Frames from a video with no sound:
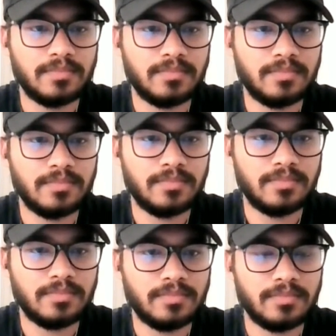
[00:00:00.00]

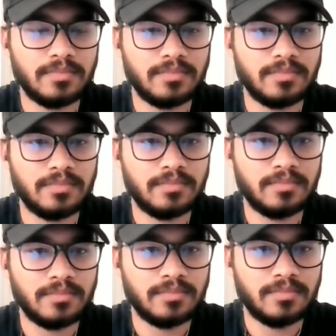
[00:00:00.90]

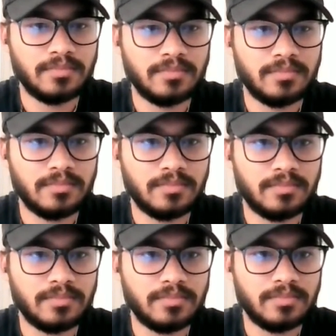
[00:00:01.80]

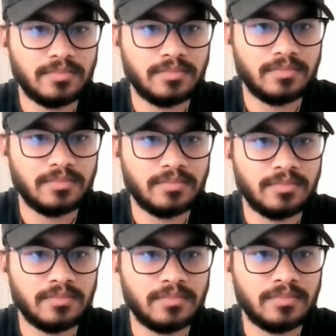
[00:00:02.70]

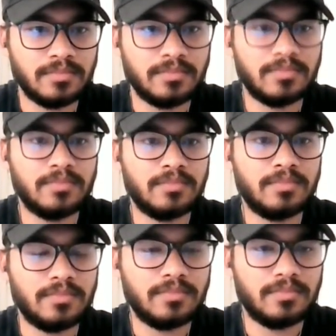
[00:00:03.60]
[no speech]